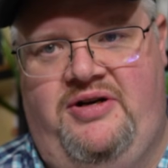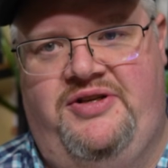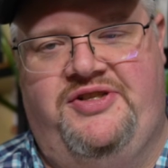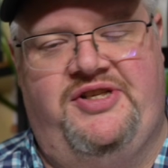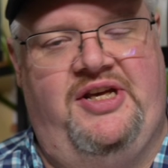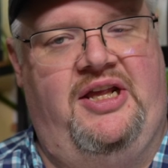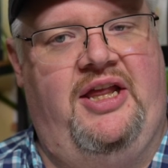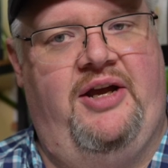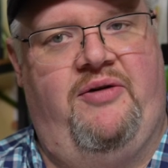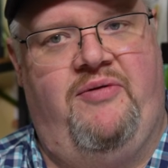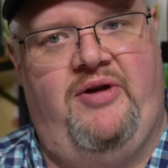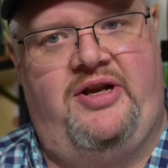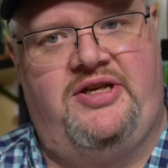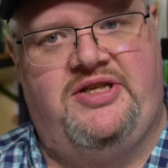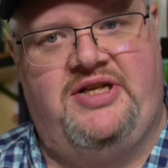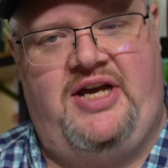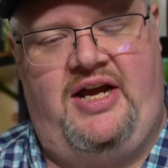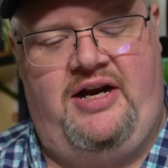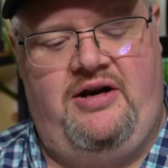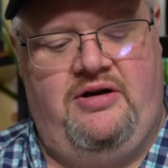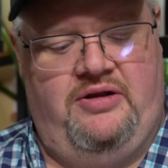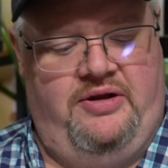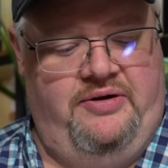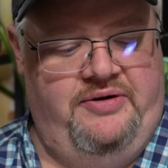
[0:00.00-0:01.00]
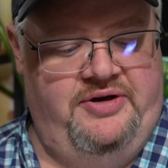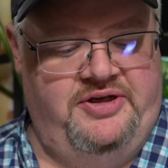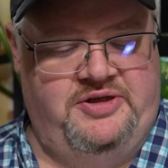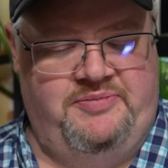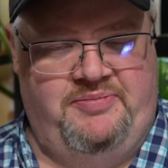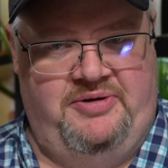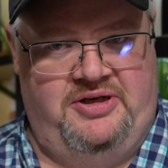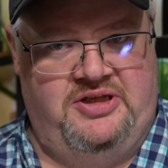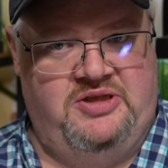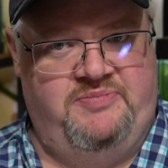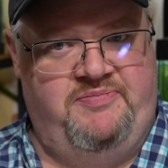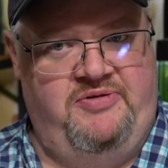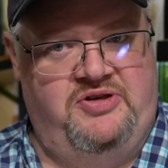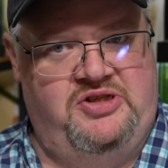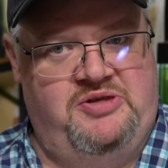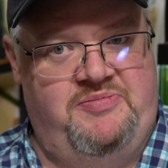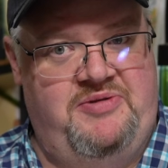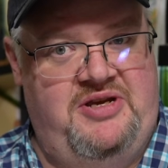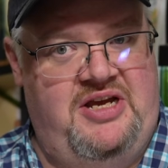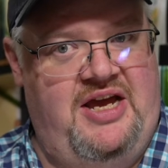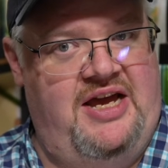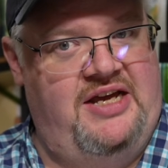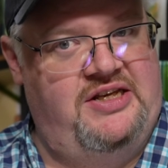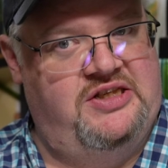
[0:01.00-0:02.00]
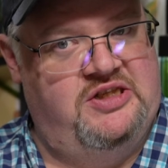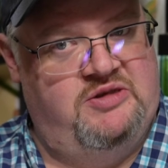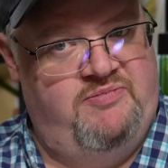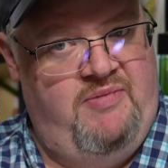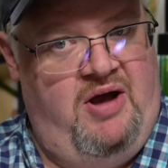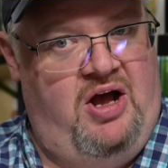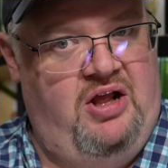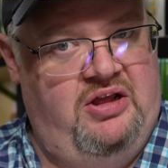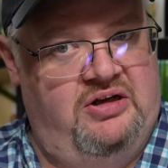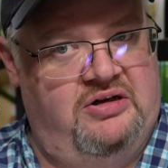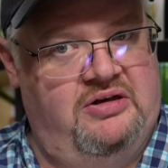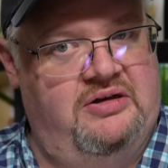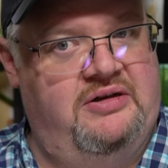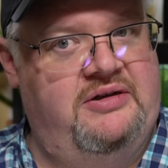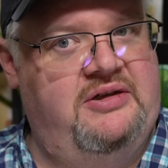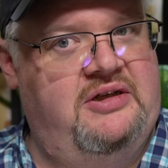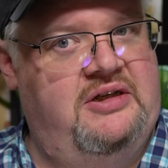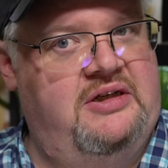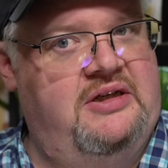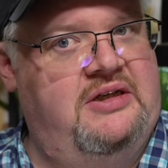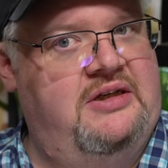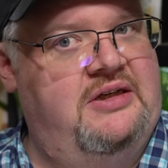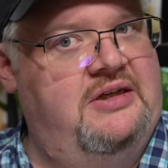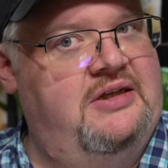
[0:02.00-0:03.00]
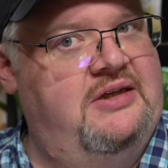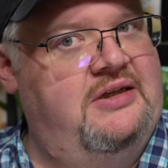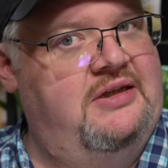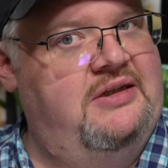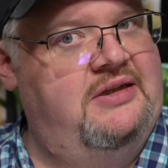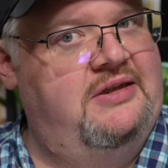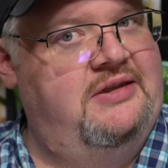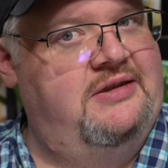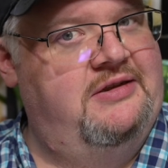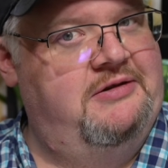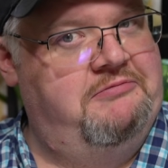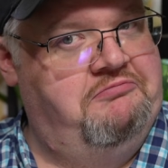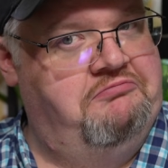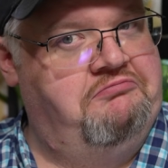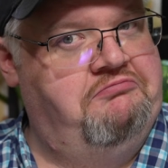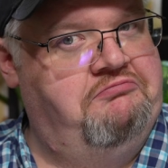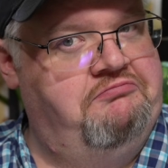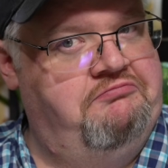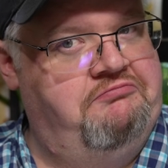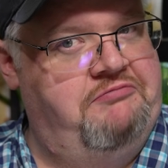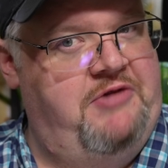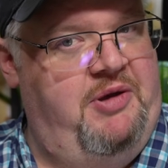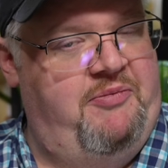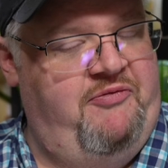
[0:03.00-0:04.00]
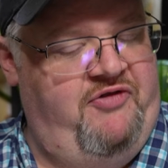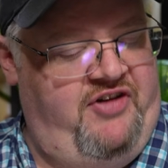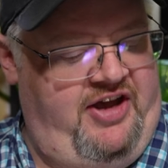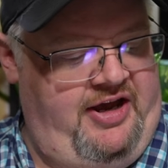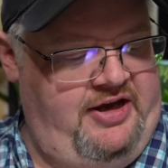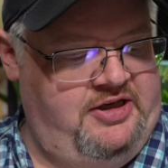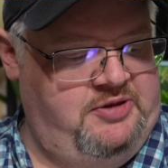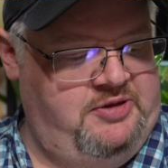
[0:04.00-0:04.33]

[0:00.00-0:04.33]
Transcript: to, say, like red tiger lotus, but it's supposed to be a smaller Nymphaea